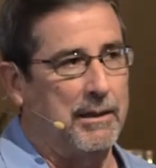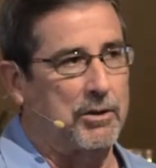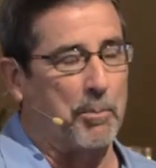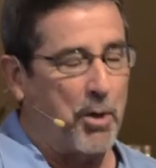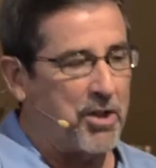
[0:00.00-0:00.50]

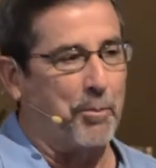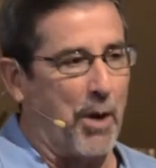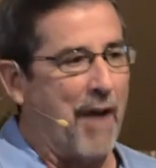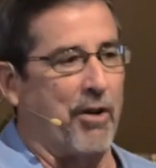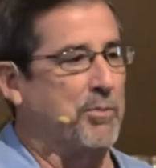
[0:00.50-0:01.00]
the book of
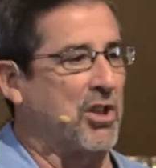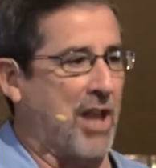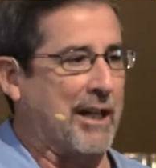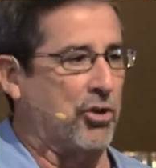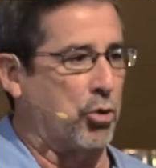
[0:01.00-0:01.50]
Proverbs is
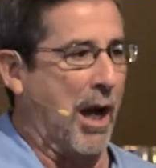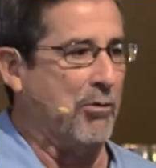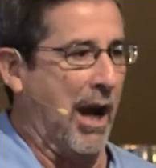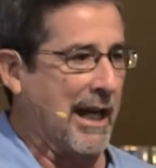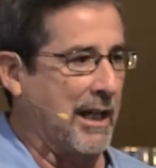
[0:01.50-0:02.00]
like a train
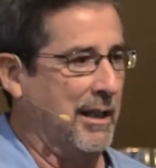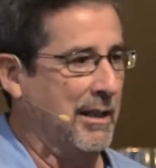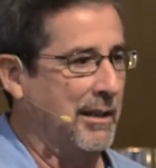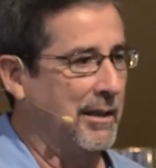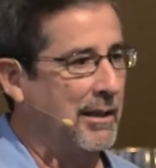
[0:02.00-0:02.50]
wreck.
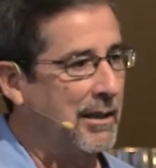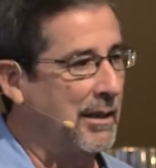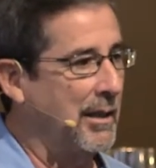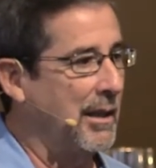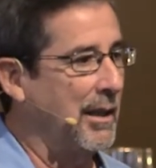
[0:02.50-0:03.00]

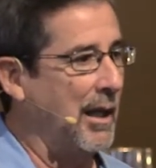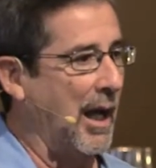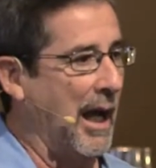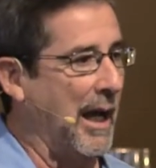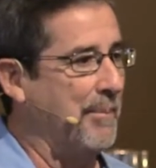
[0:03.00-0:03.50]

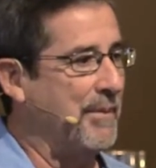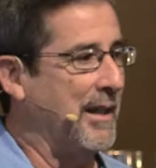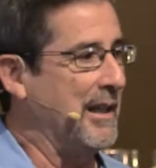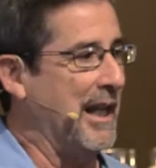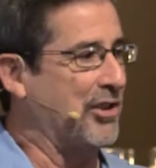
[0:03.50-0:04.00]
Uh,
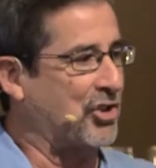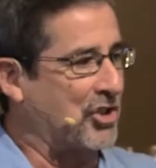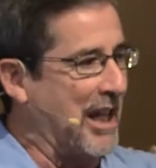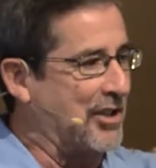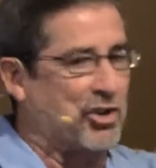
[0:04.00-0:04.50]

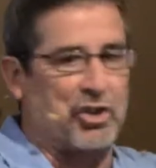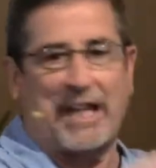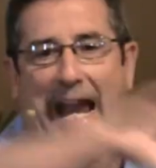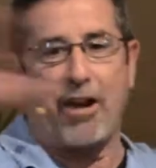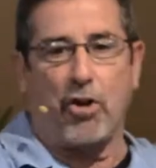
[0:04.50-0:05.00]
it's, it's
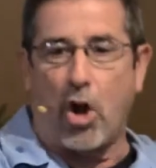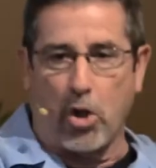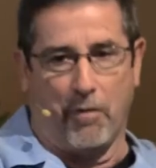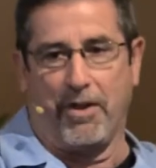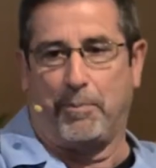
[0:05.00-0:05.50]
scattered all
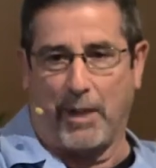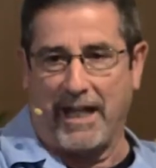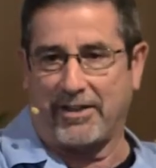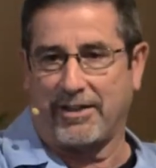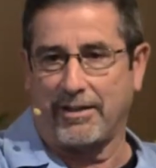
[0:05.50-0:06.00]
over the
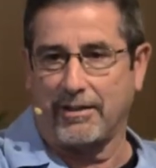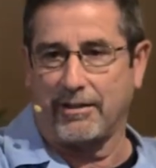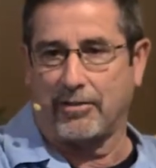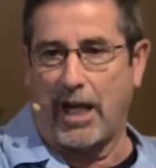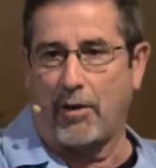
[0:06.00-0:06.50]
place.
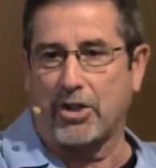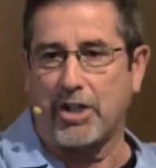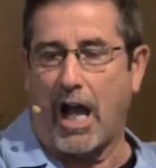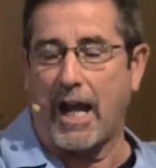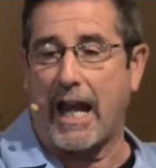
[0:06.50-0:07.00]
There is
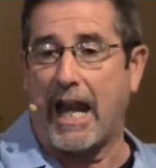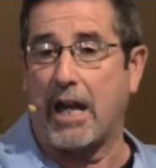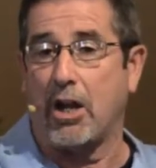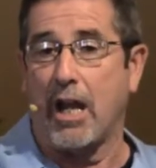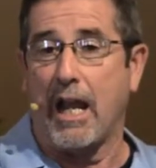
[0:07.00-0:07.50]
not
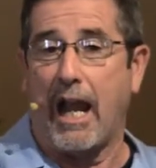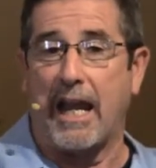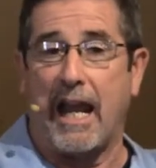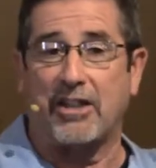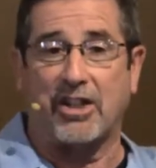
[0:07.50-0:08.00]
a,
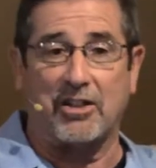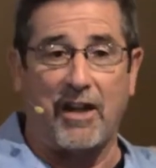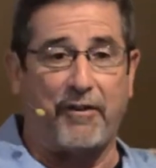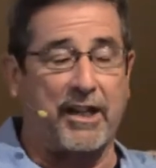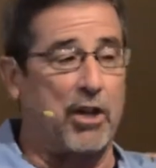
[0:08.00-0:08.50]
a, a,
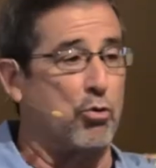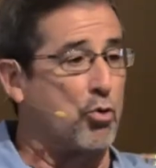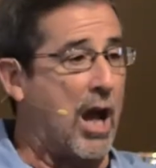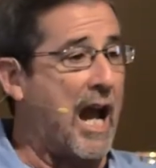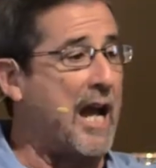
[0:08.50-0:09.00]
significant
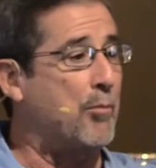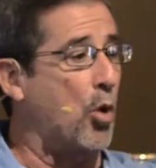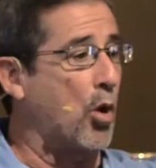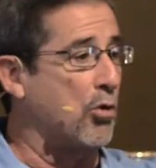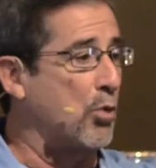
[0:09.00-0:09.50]
rhyme
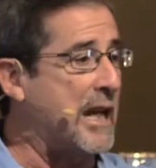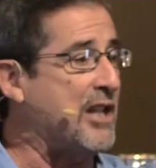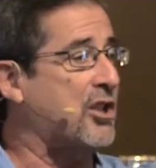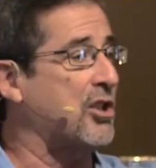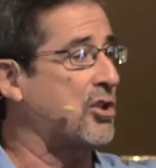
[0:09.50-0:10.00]
or
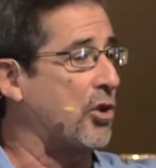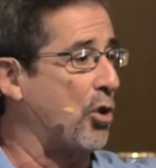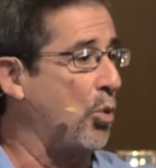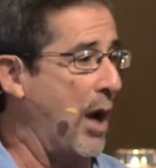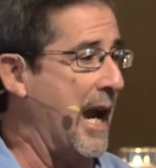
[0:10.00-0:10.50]
reason to the
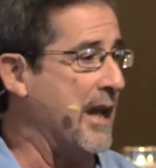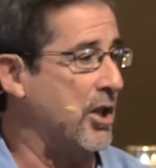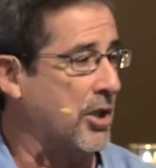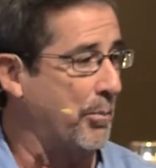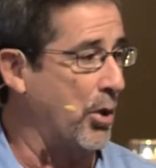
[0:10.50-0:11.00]
way
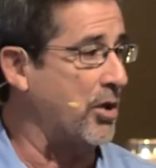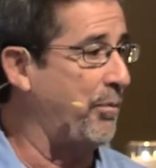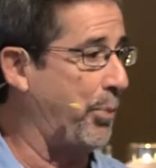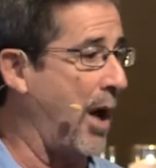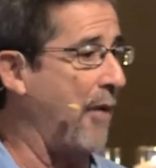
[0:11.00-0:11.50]
that the book
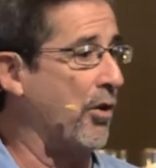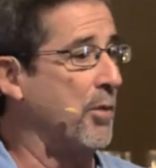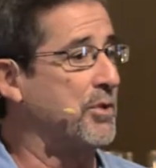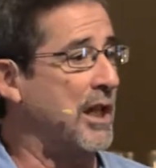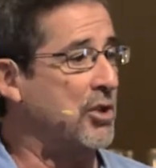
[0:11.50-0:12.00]
of
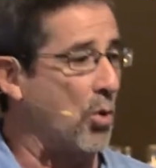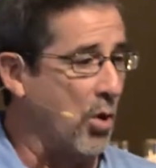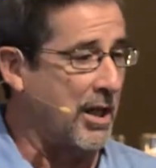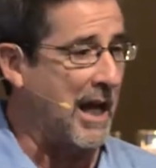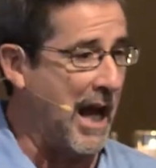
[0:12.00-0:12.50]
Proverbs is
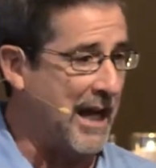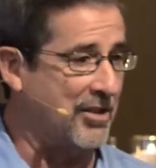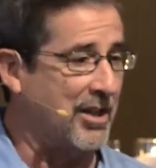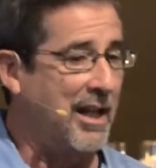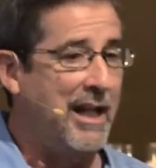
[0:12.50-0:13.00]

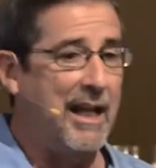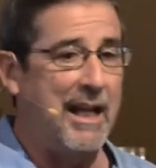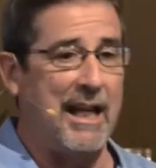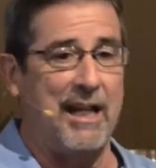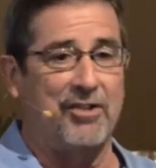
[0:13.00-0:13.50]
organized.
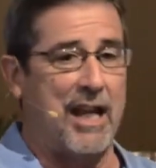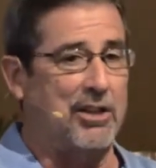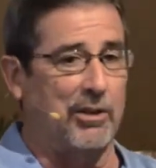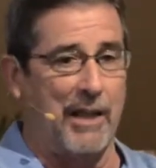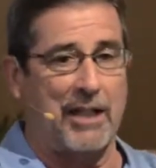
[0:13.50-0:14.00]
It is a
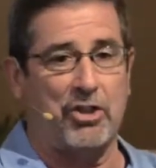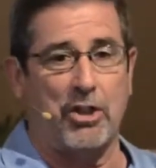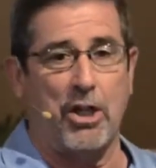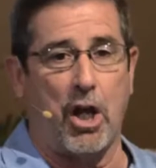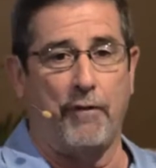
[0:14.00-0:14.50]

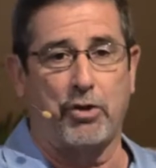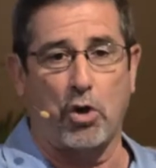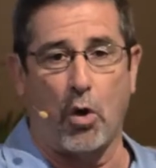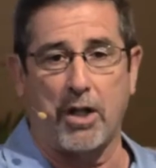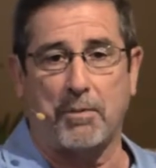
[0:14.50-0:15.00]
collection of
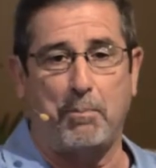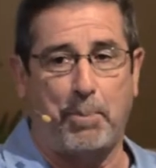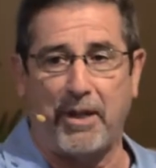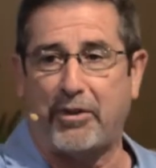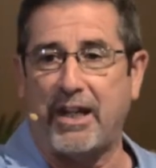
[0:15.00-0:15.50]
short,
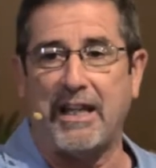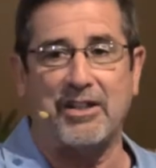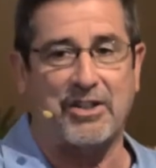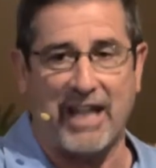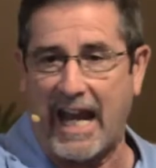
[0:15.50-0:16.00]
pithy
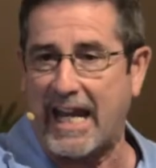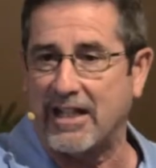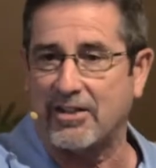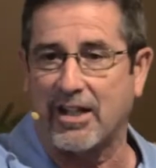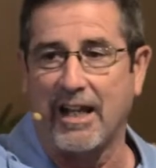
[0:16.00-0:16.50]

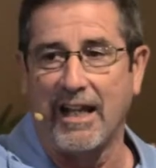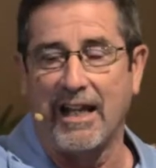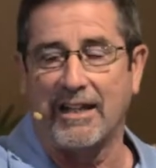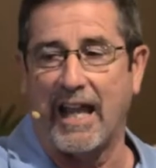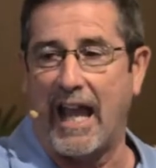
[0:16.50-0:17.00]
sayings
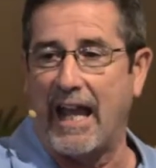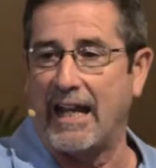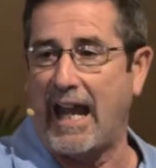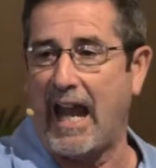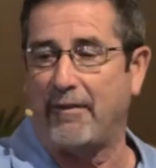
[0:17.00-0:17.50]
that
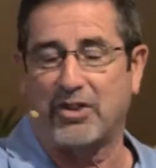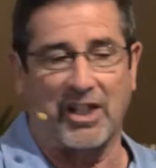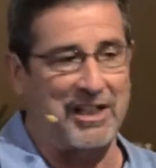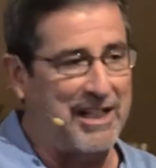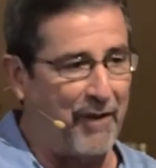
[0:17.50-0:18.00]
have
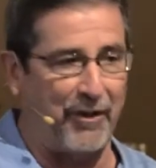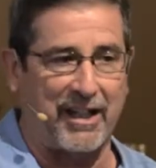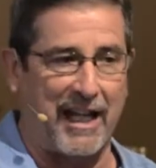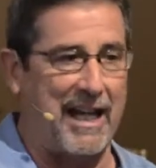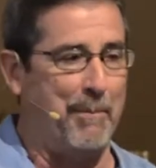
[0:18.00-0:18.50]

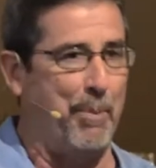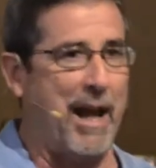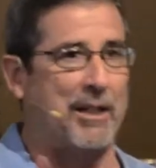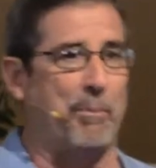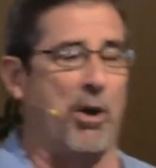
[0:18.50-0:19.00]
significant
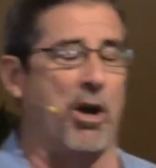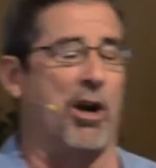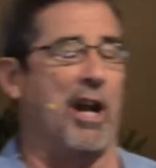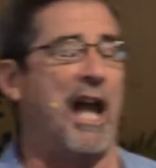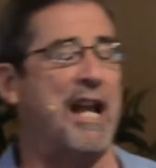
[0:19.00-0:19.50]
impact upon our
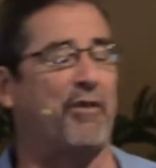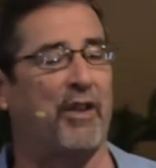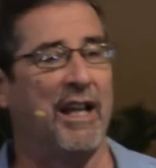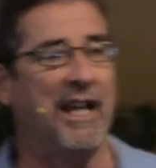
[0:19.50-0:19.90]
life